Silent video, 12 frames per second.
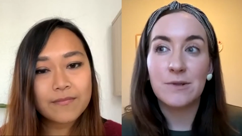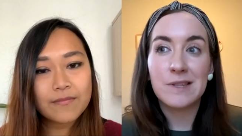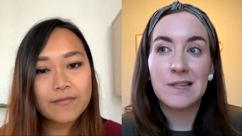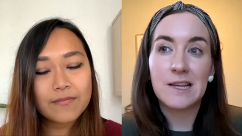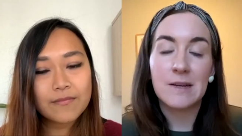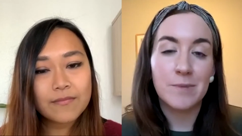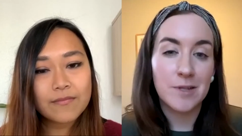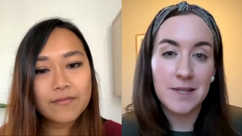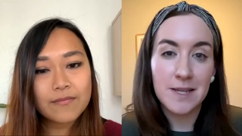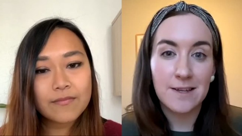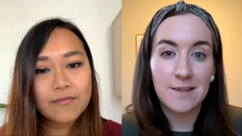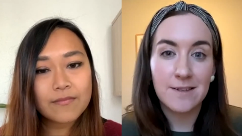Speaker 1: clickable
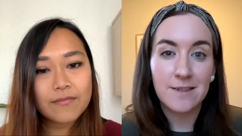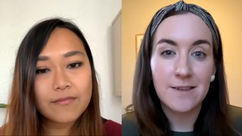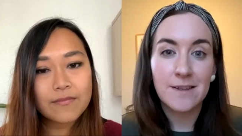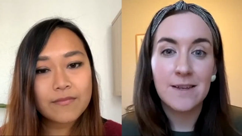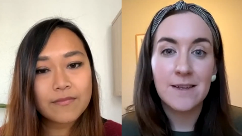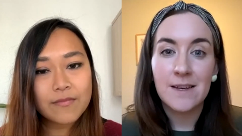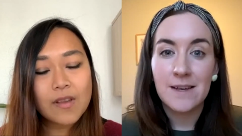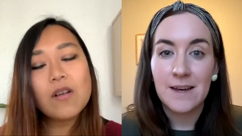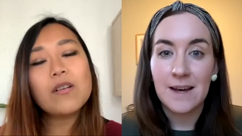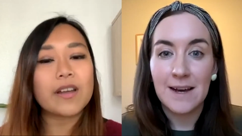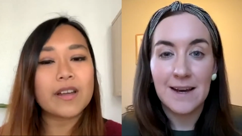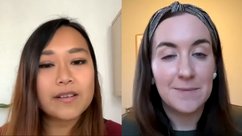links.
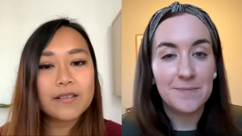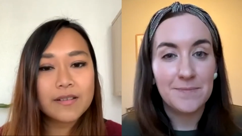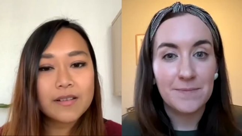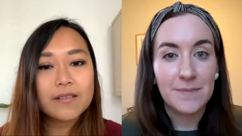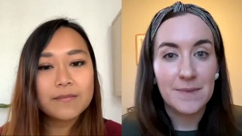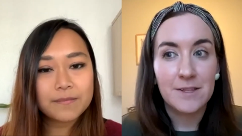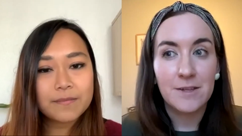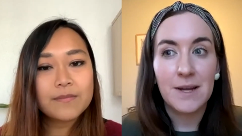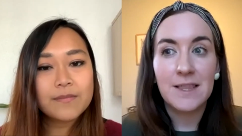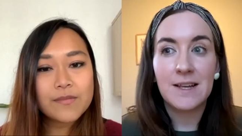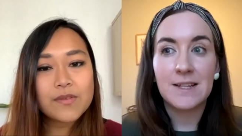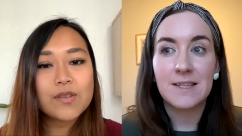Um, so I
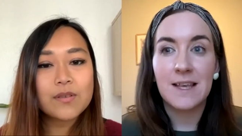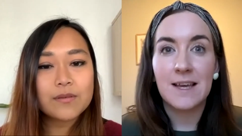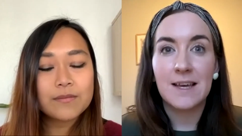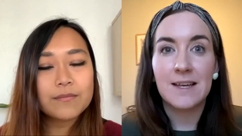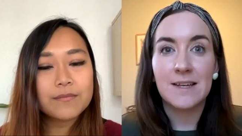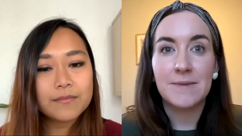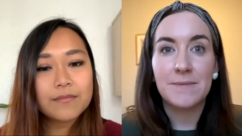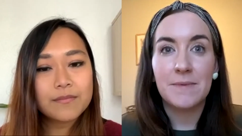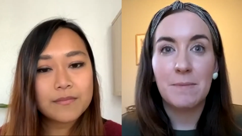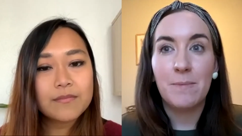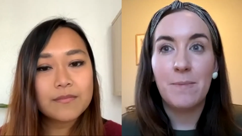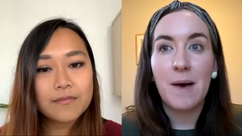think it's like a,
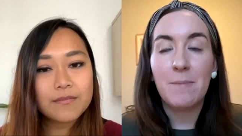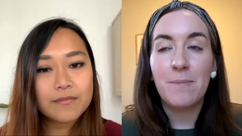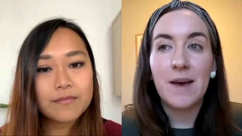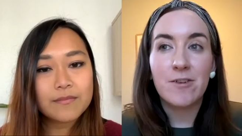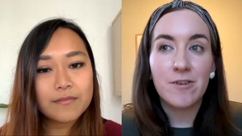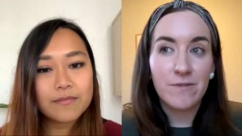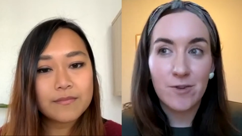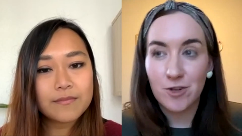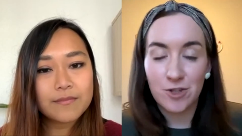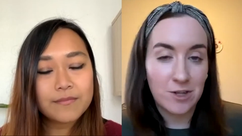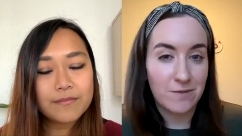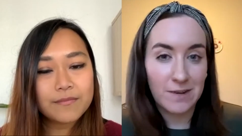a better
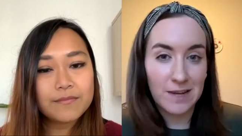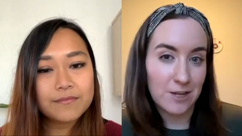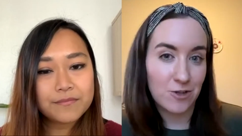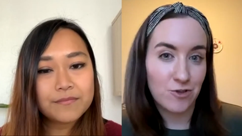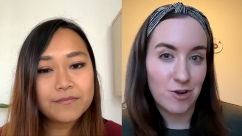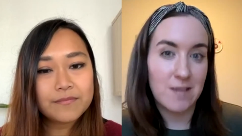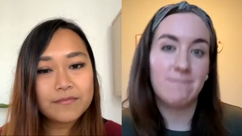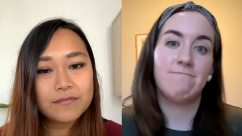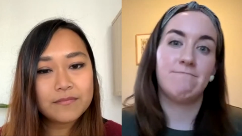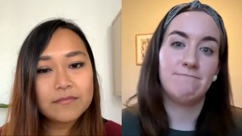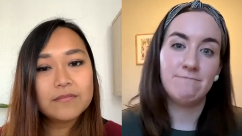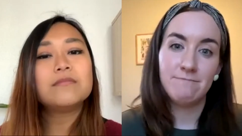version of Linktree.
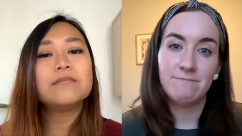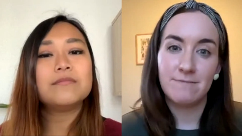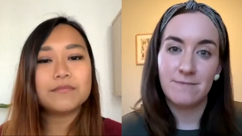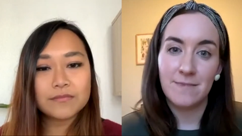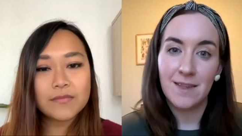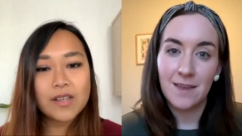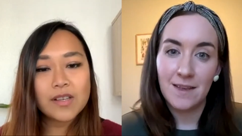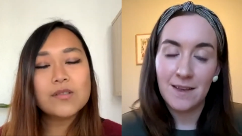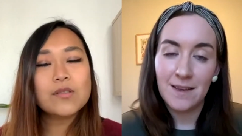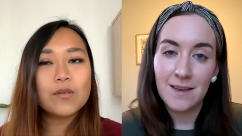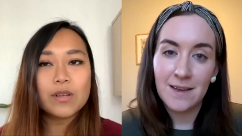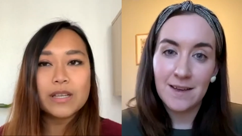
Speaker 2: Mm-hmm.
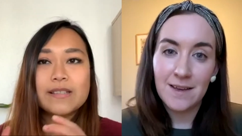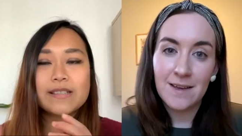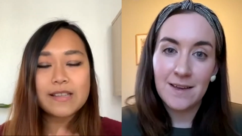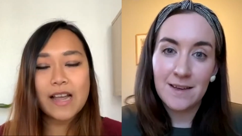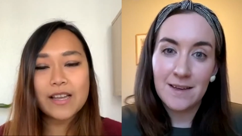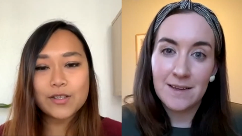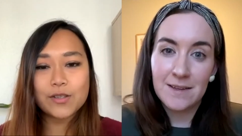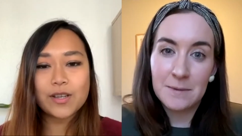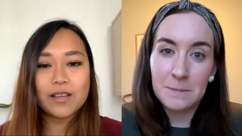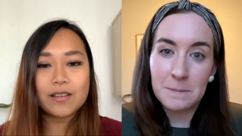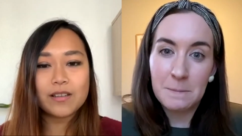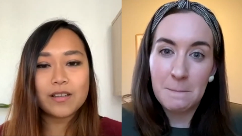So inside you
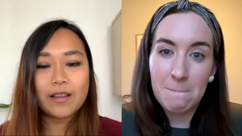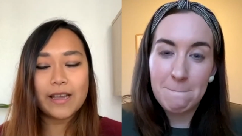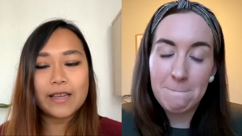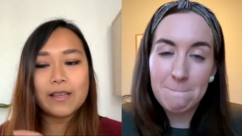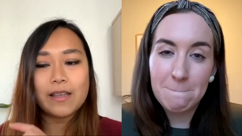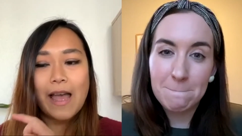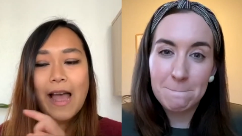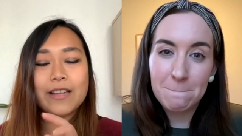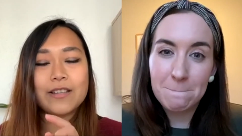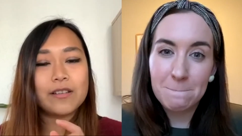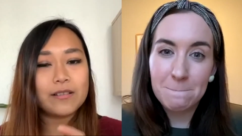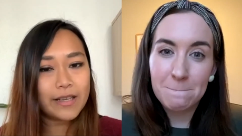can like add
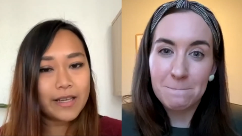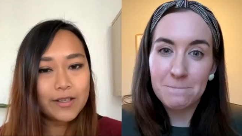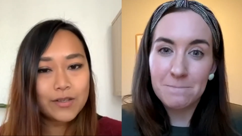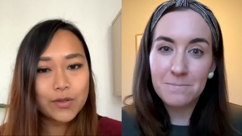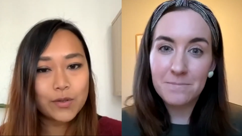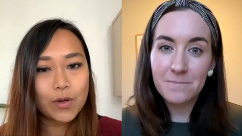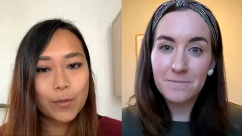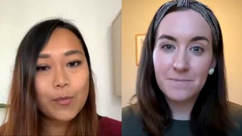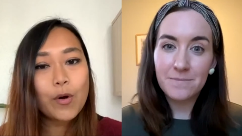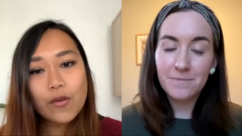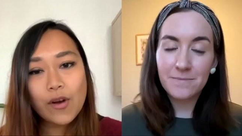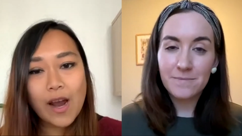the link to your
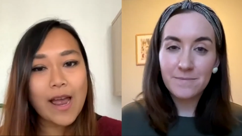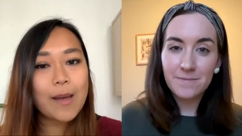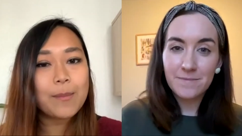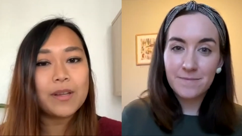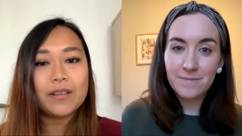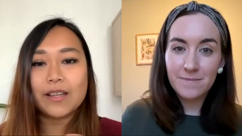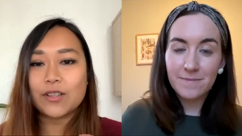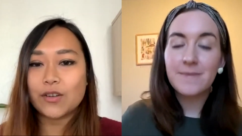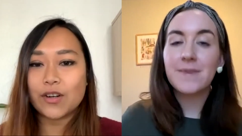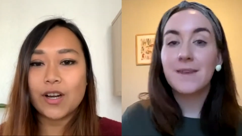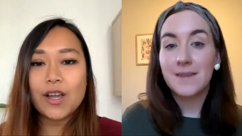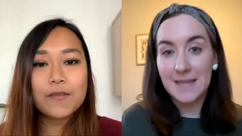program and like
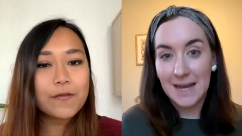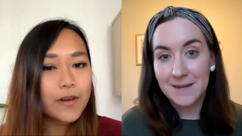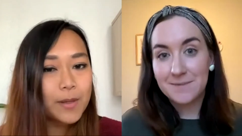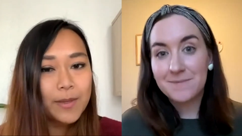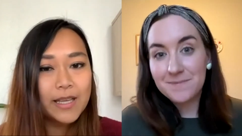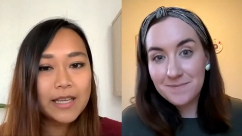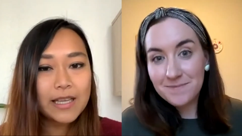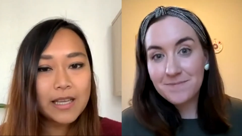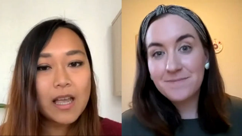your yeah. freebie.